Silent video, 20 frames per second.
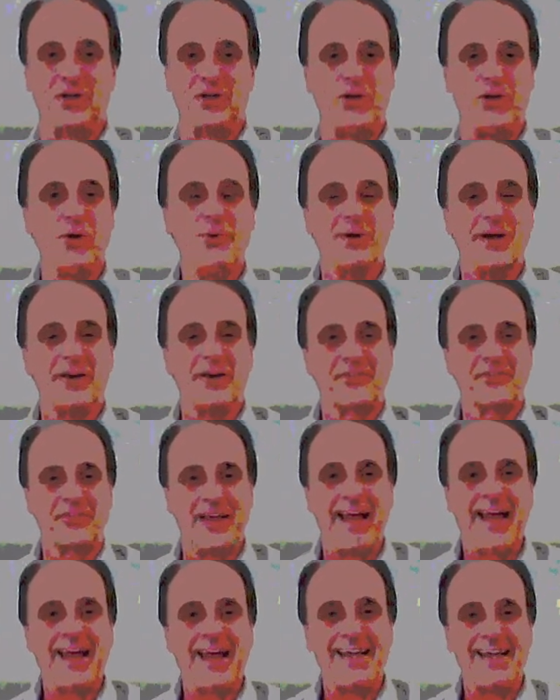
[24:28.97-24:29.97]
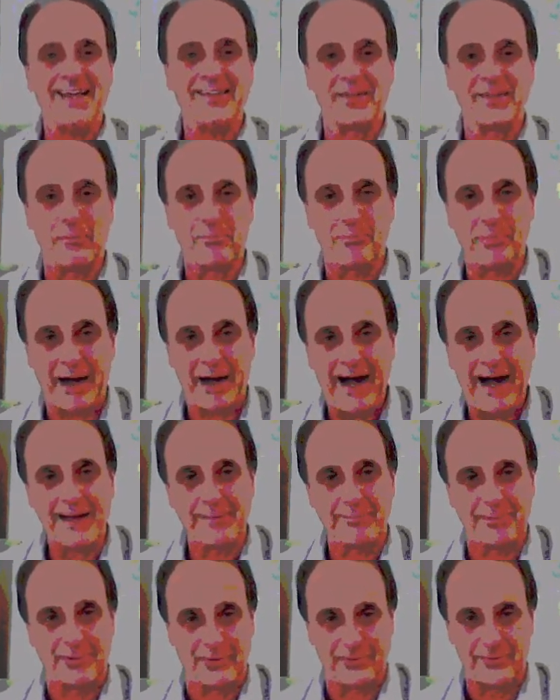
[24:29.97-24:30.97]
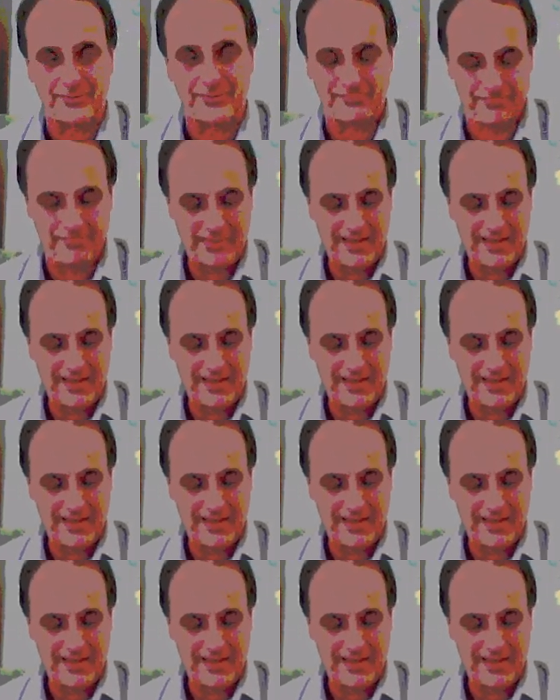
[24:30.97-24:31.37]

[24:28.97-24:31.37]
USA in the Bible.